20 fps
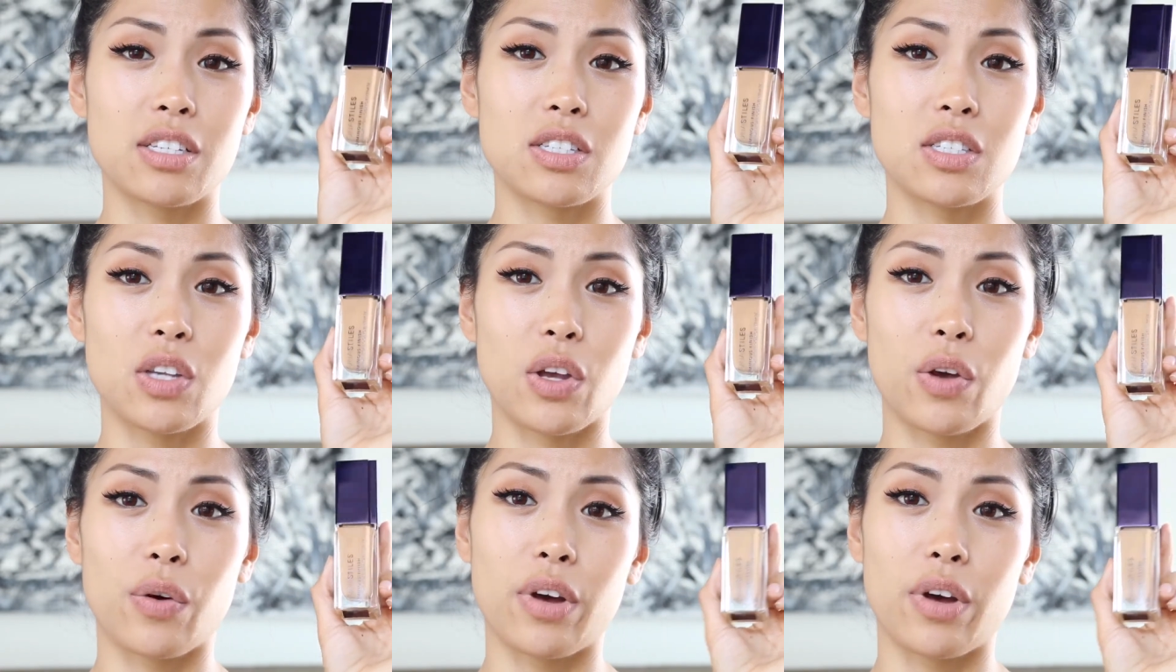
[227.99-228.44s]

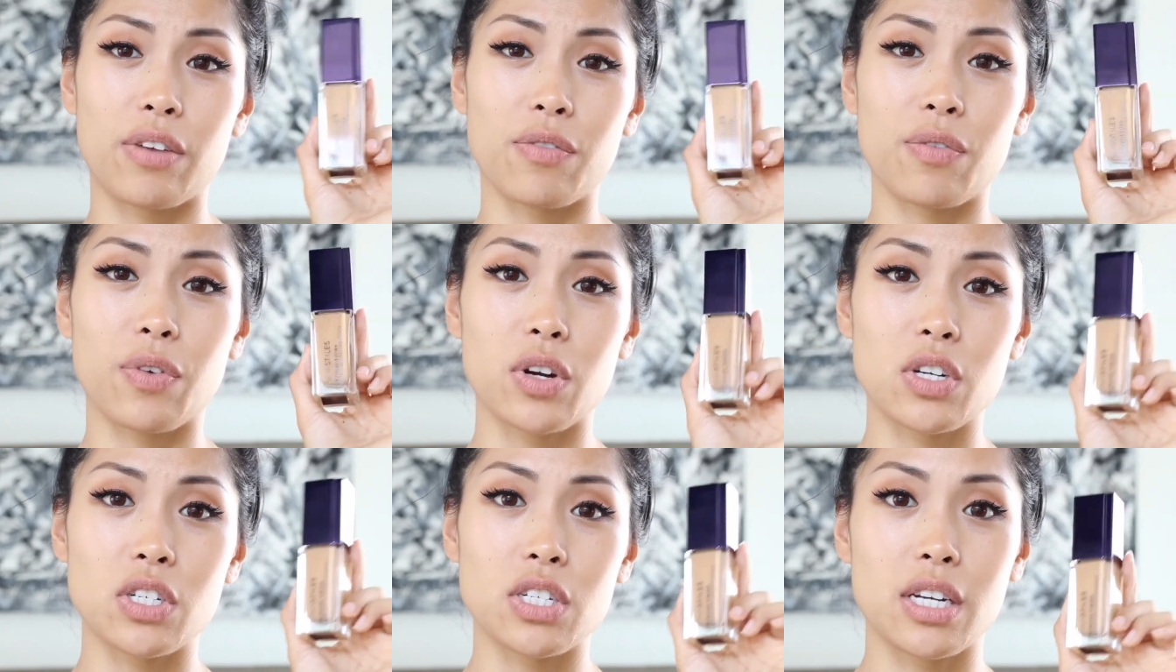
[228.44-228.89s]
So
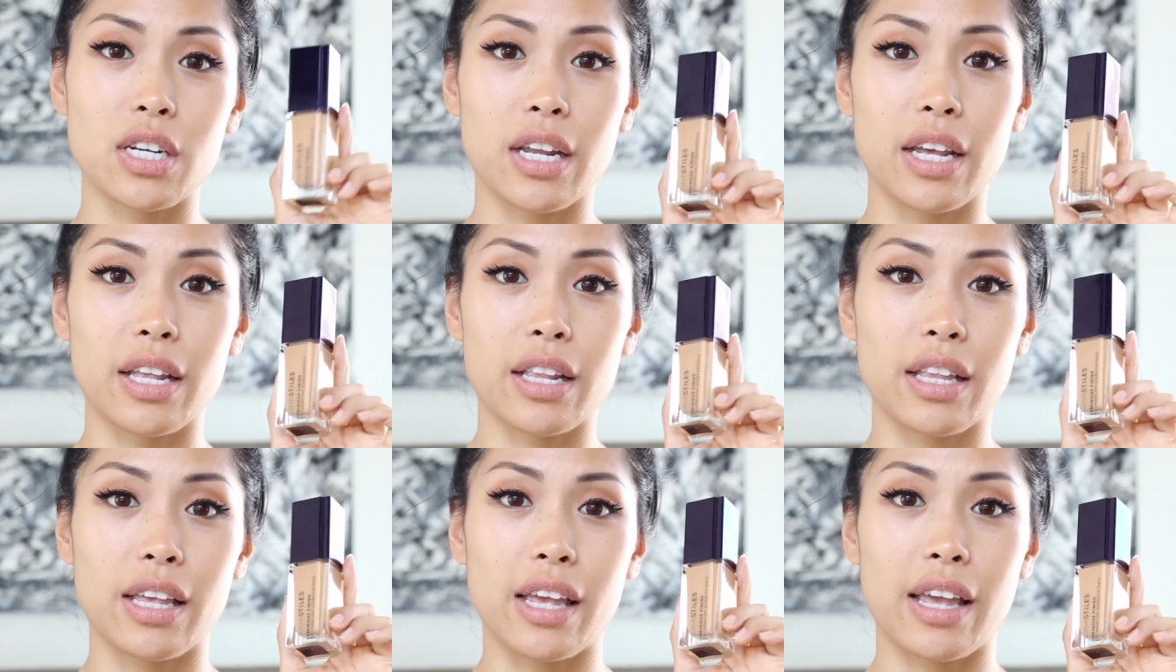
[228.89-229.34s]

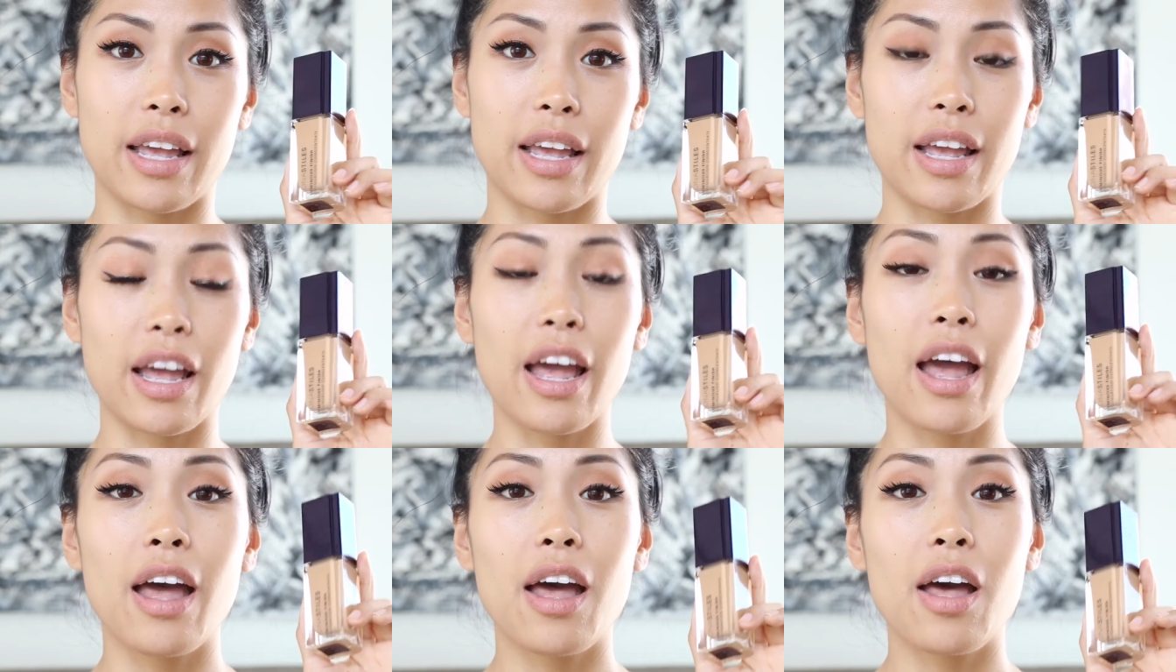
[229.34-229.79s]

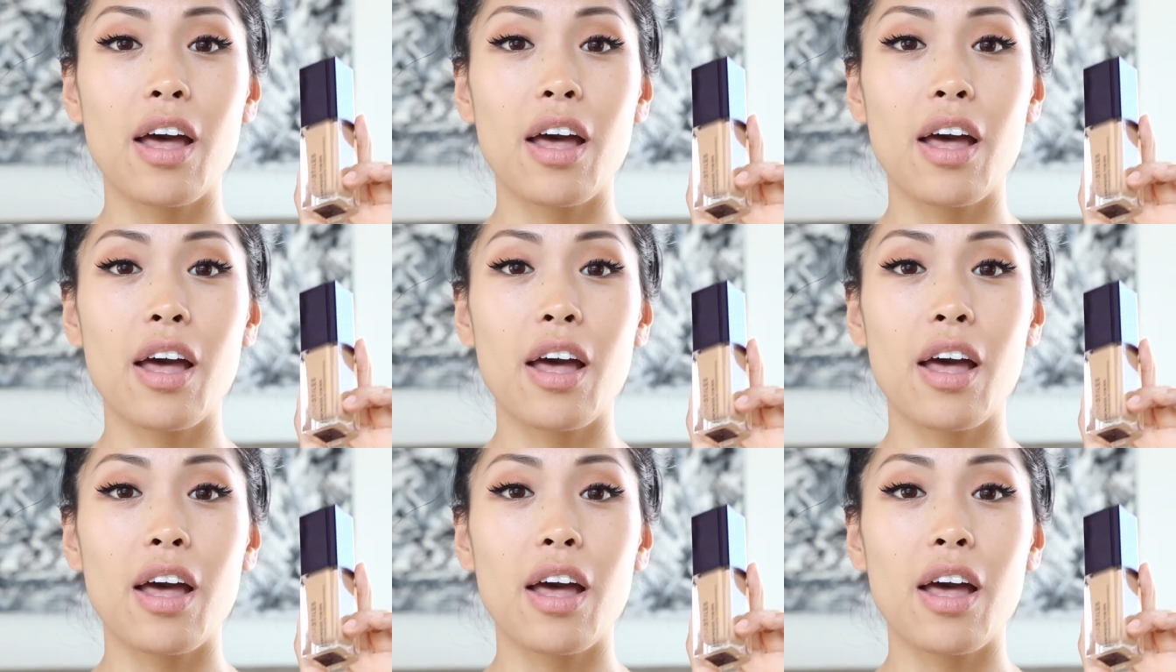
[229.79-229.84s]
unfortunately,